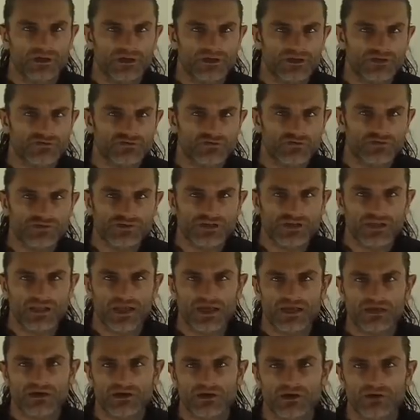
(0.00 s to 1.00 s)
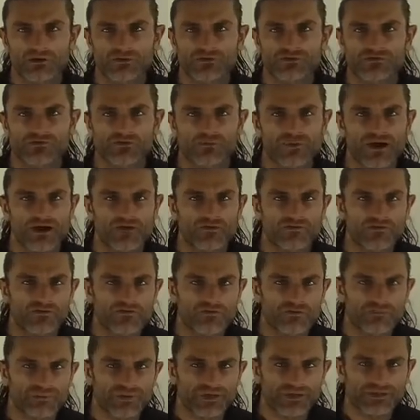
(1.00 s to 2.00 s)
It draws in light codes from
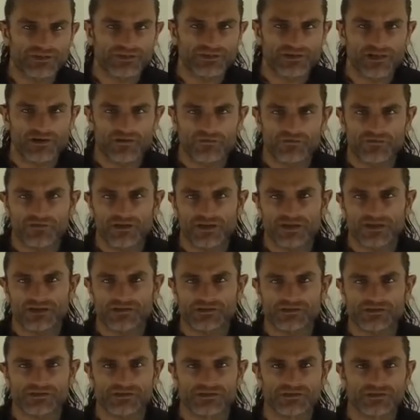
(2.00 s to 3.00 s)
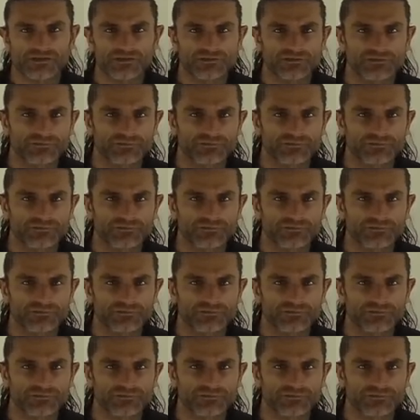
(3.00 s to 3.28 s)
Alpha and Beta Delphinius.